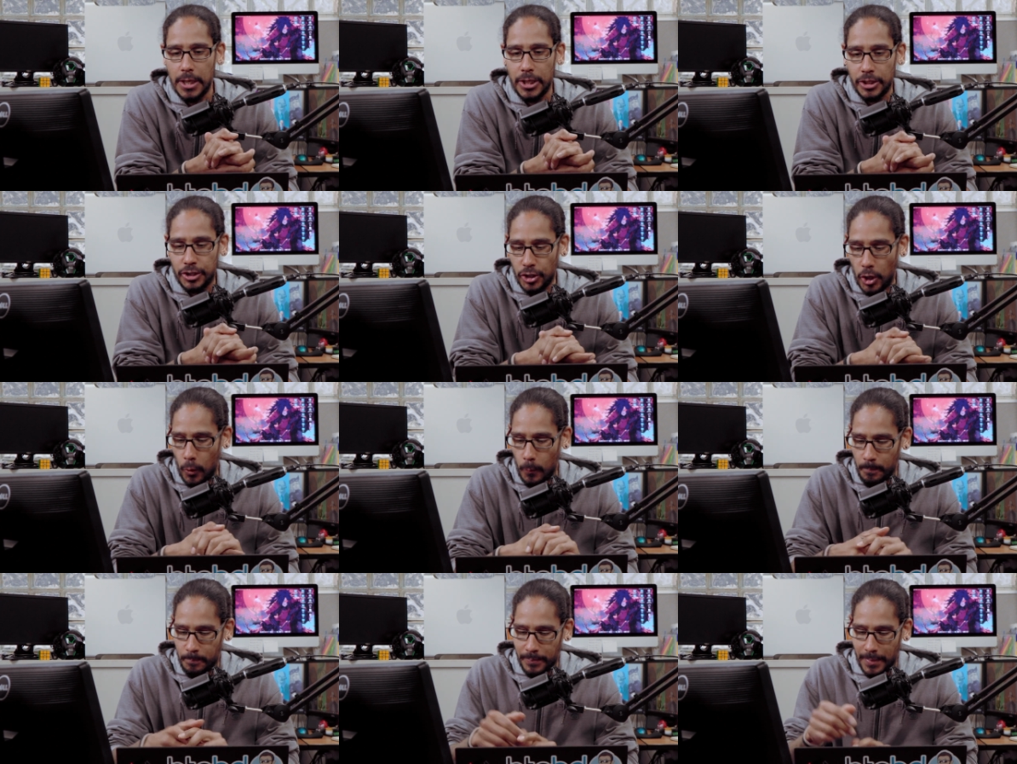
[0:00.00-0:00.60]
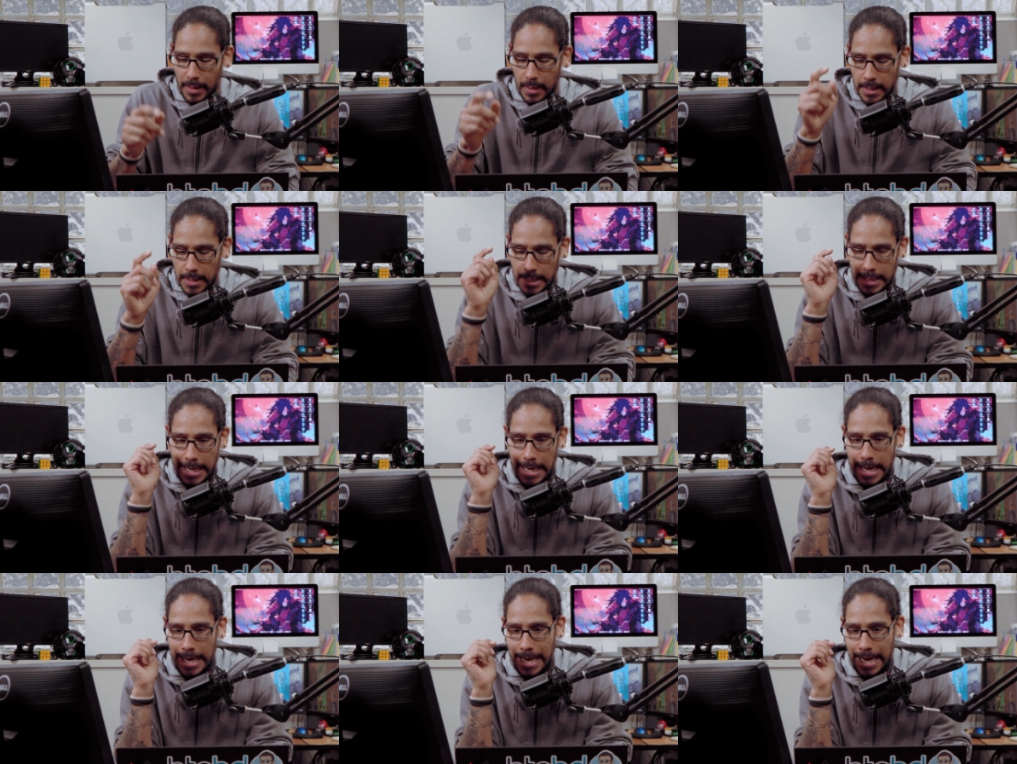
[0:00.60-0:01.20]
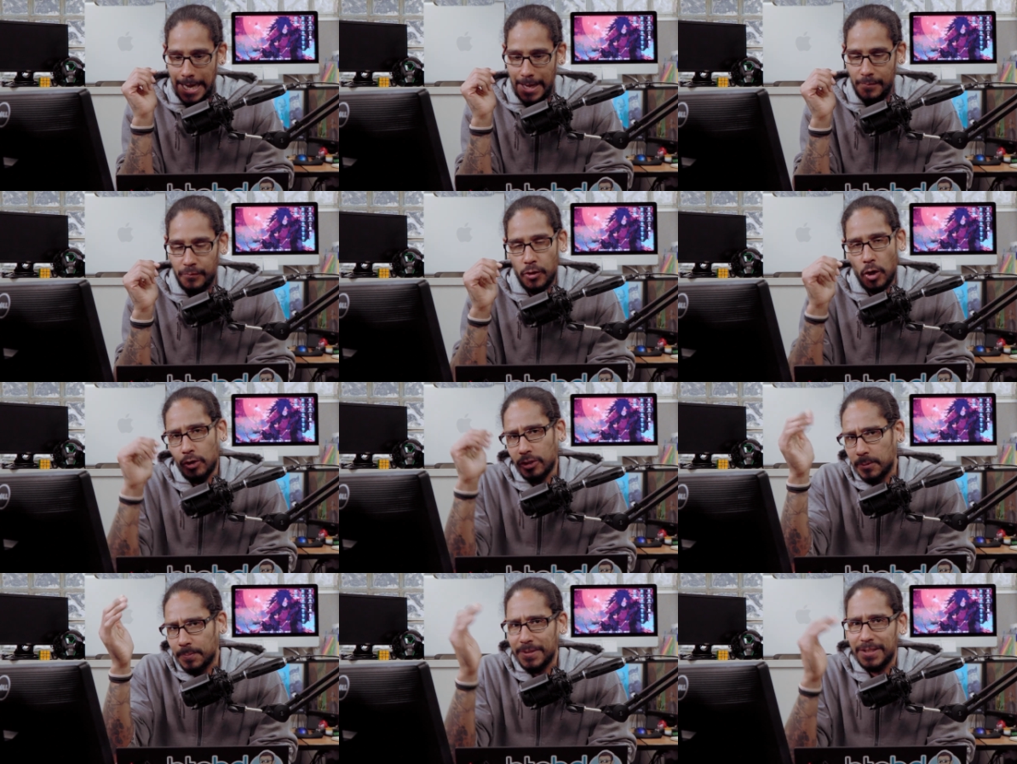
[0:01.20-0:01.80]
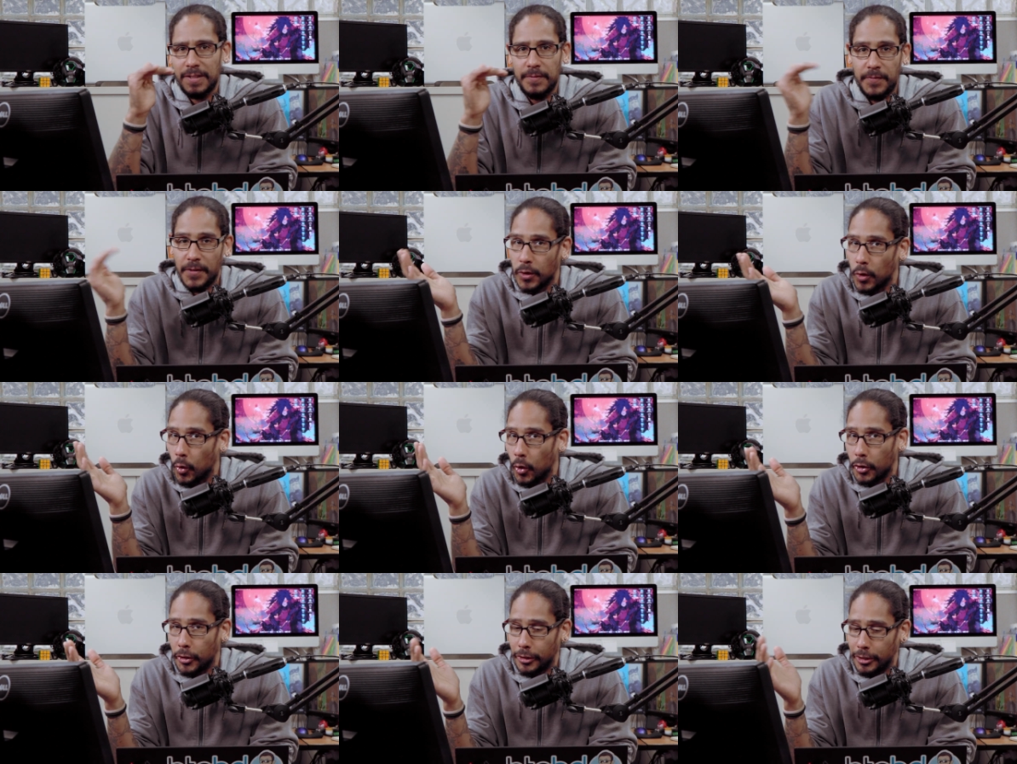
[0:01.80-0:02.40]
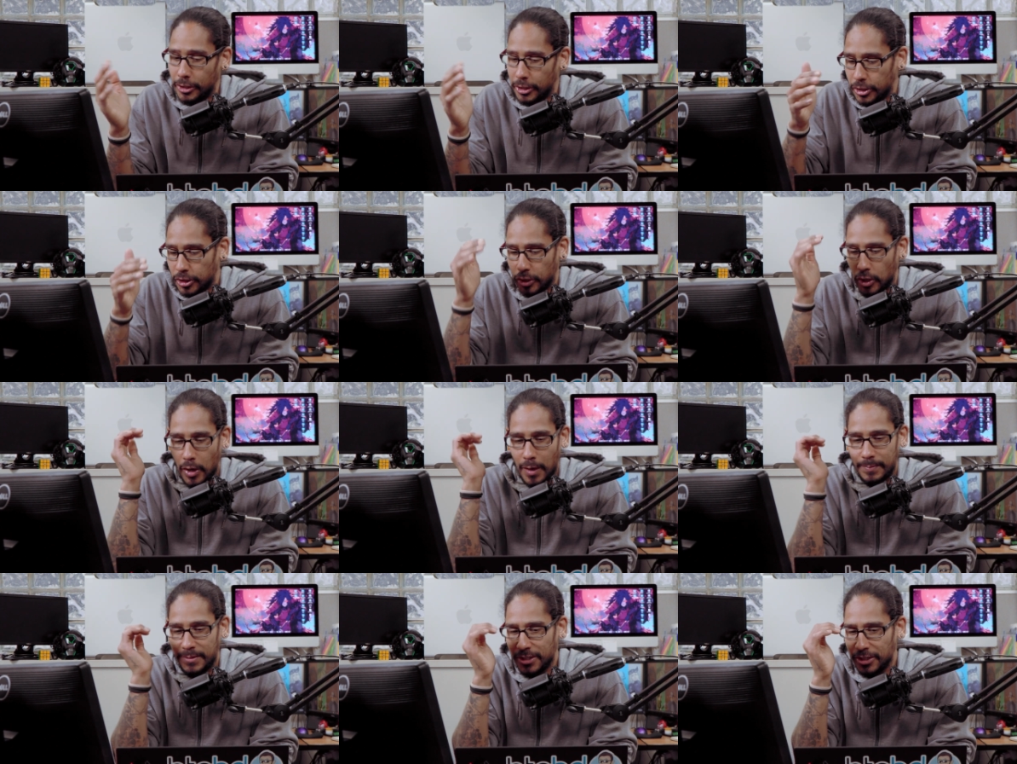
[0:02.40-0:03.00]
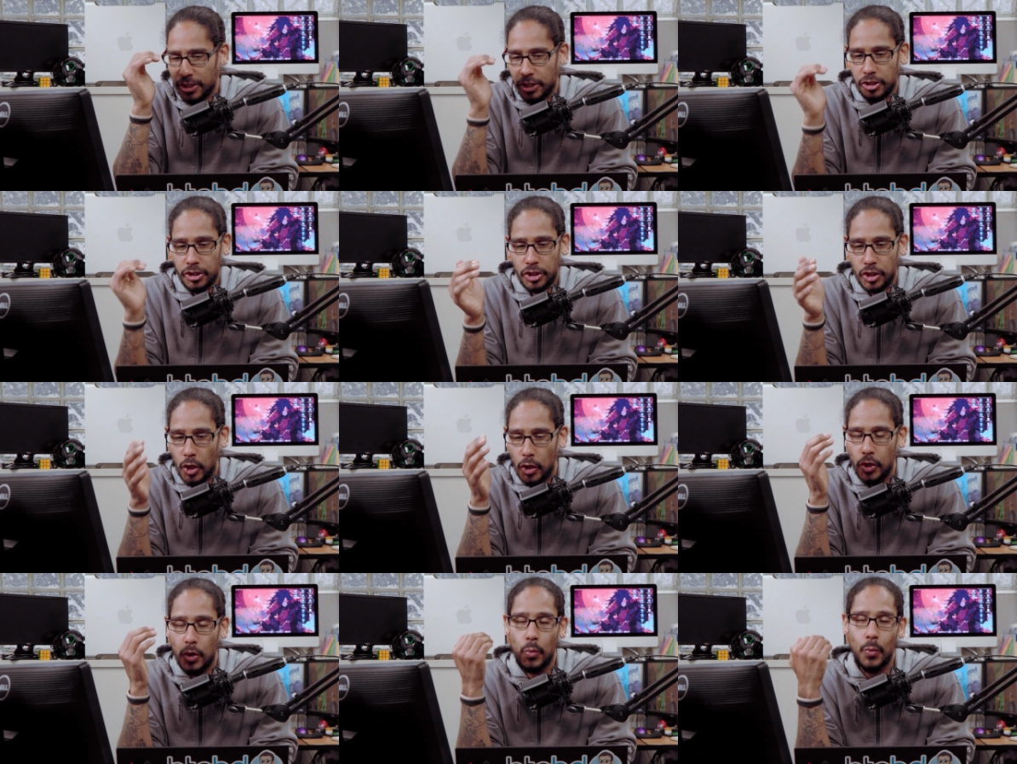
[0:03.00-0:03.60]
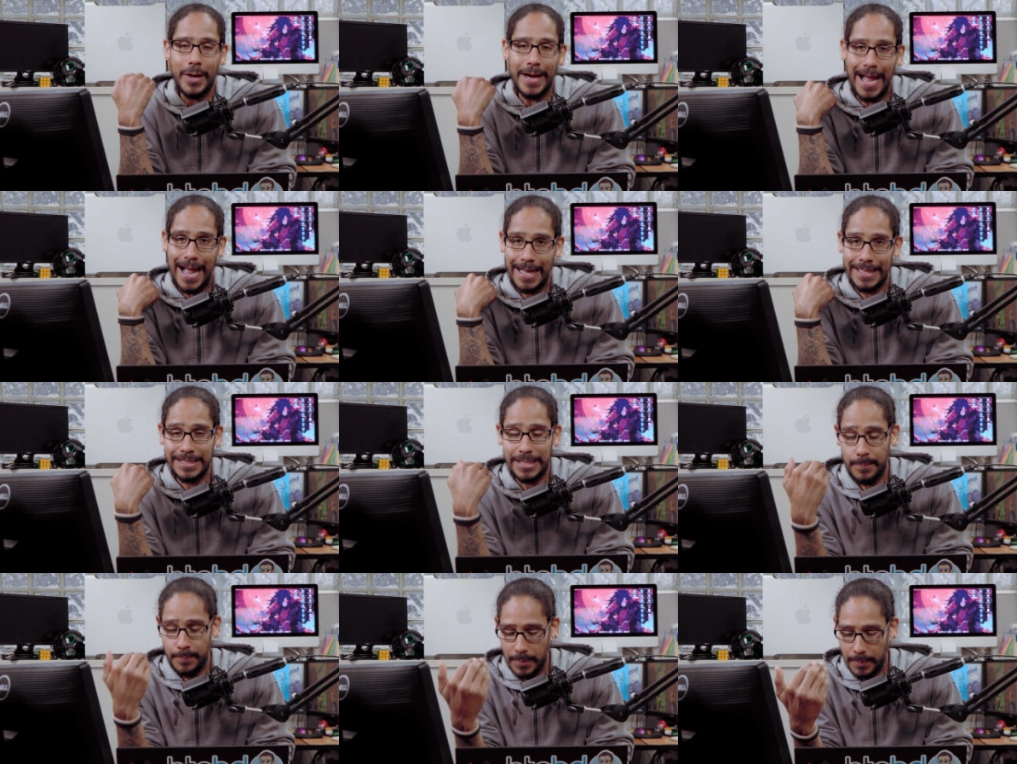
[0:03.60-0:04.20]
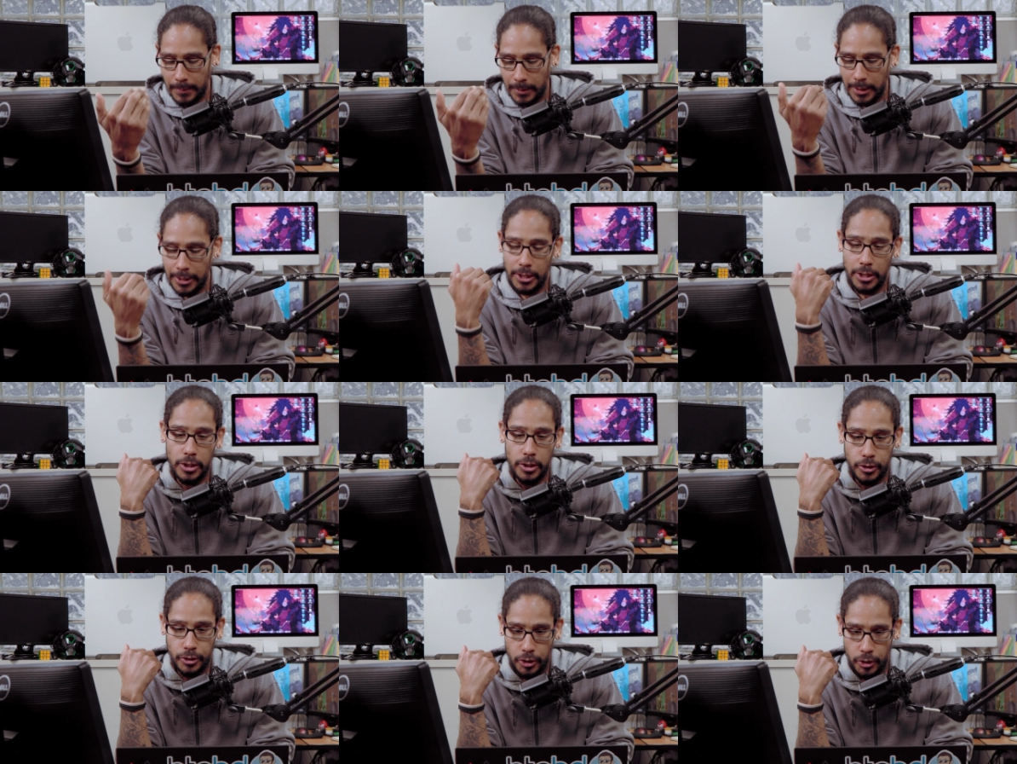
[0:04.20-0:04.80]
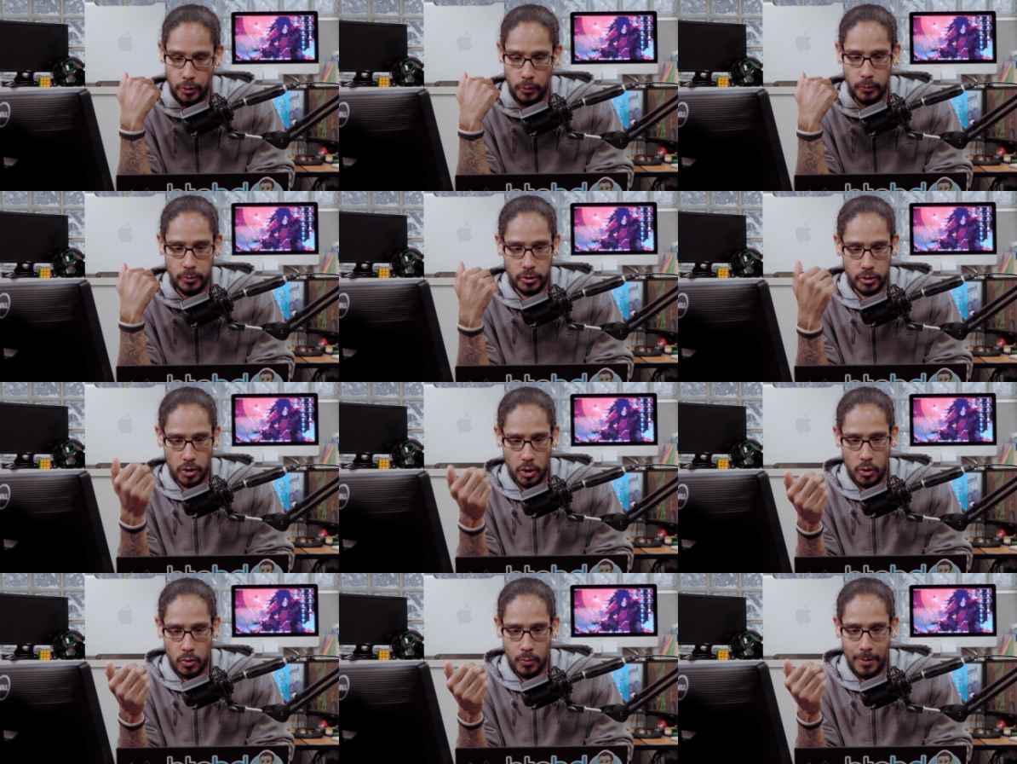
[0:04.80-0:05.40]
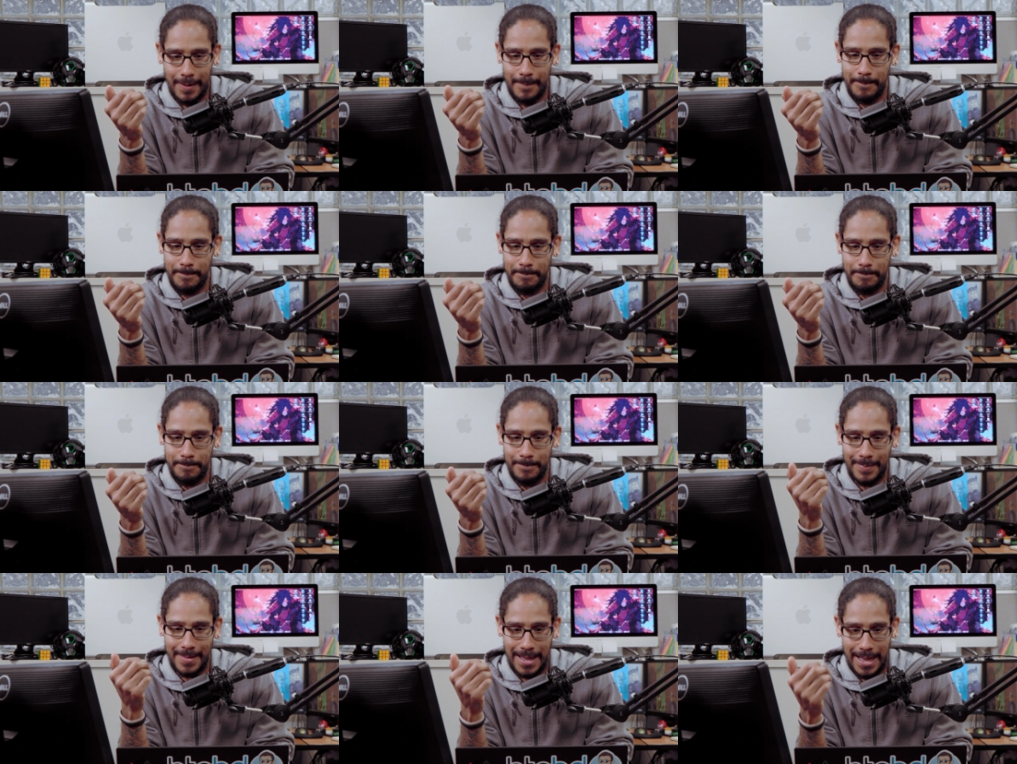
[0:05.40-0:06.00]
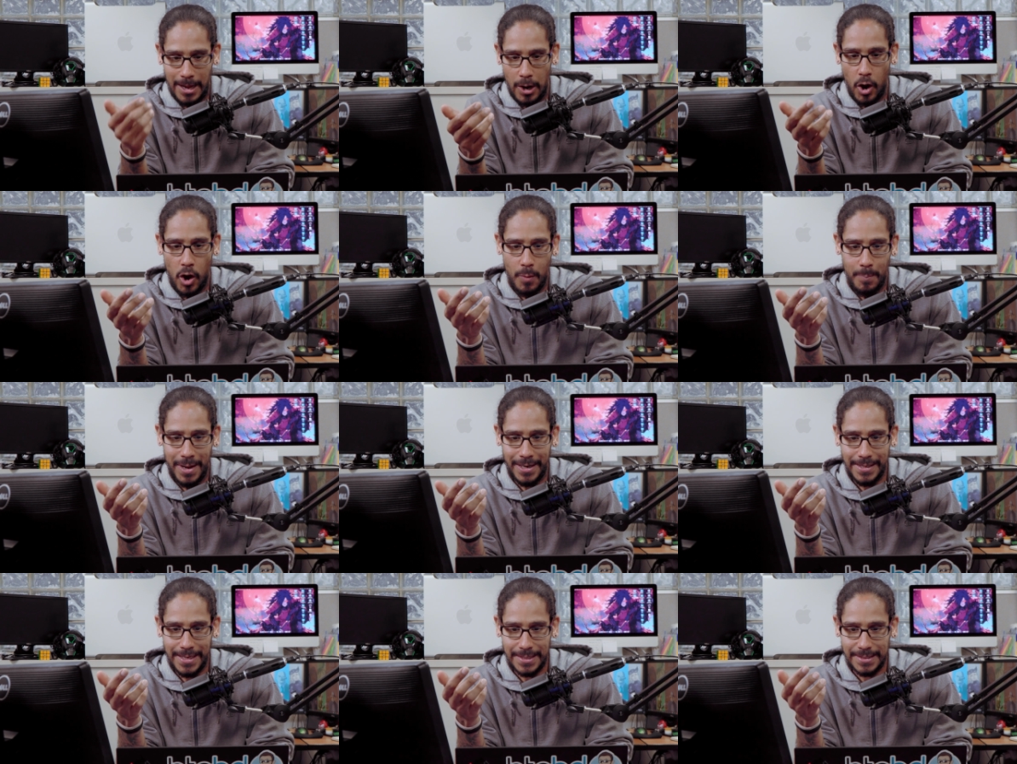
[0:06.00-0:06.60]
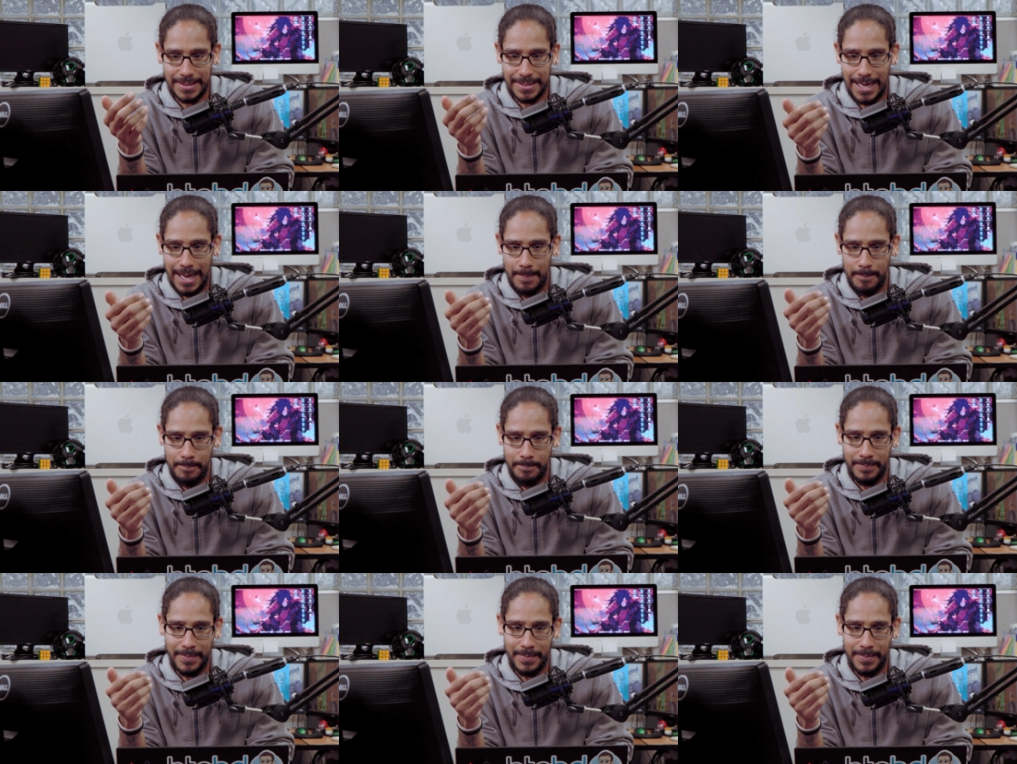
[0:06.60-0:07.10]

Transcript: So, uh, no specific order. So, I'm just going to show you what I typically do. So, on my desktop,